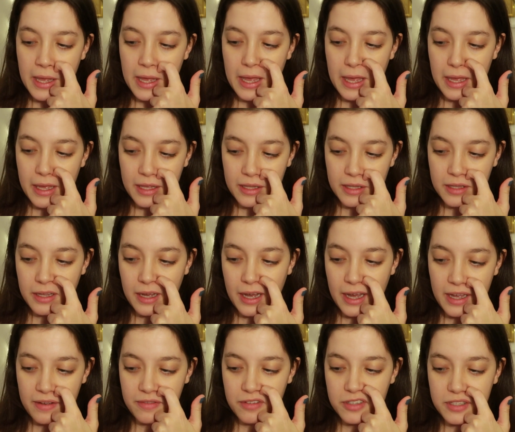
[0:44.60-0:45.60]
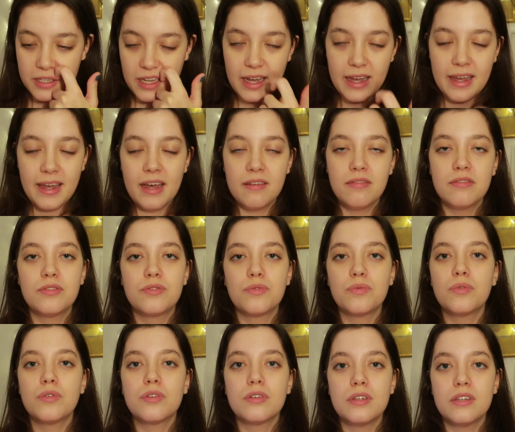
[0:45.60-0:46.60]
and I have to say I haven't
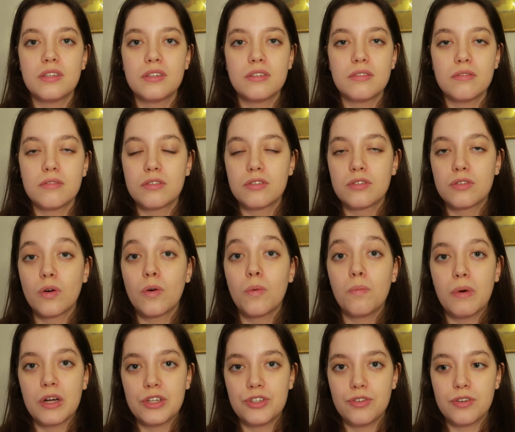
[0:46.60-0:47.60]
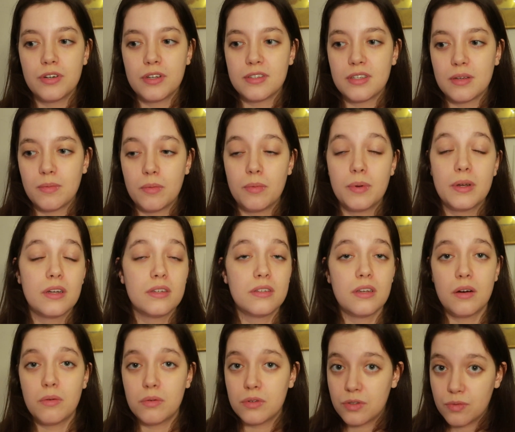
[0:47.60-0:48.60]
worn it so much during the summer because
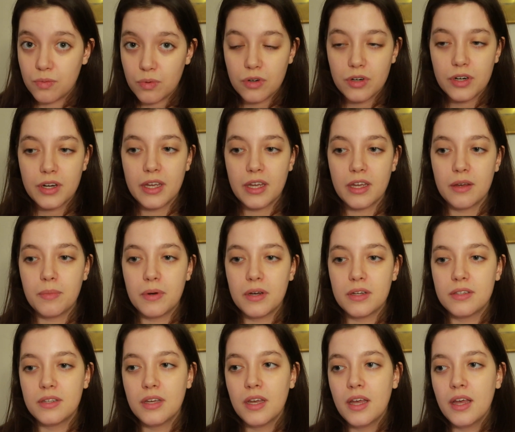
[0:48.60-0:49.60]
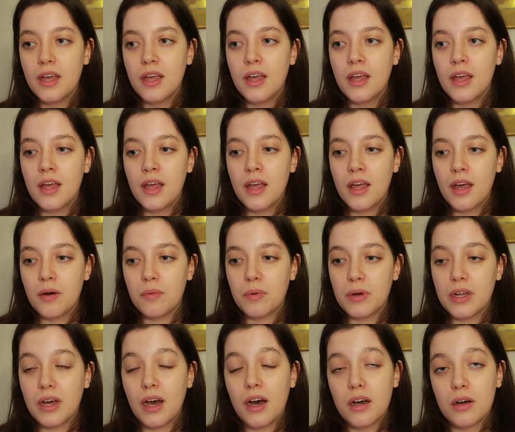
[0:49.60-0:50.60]
I was working, but
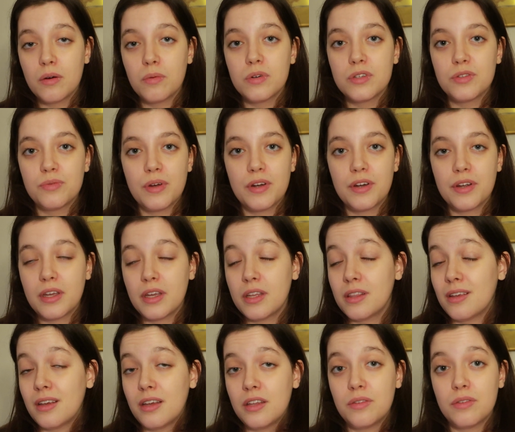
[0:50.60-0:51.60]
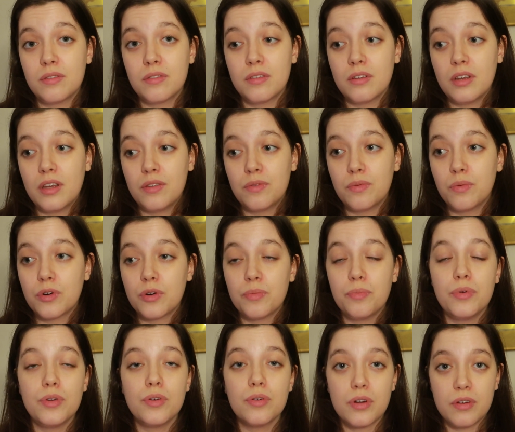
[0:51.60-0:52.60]
when I was wearing it wore
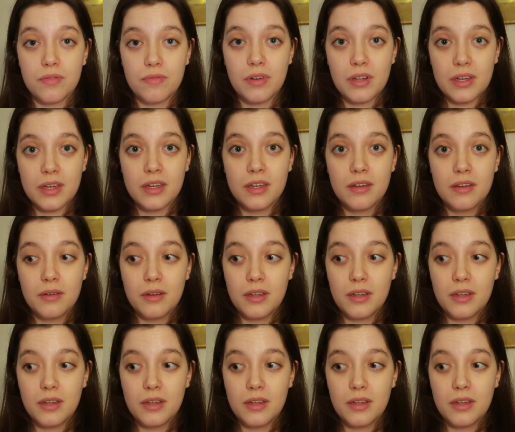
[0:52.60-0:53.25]
beautifully.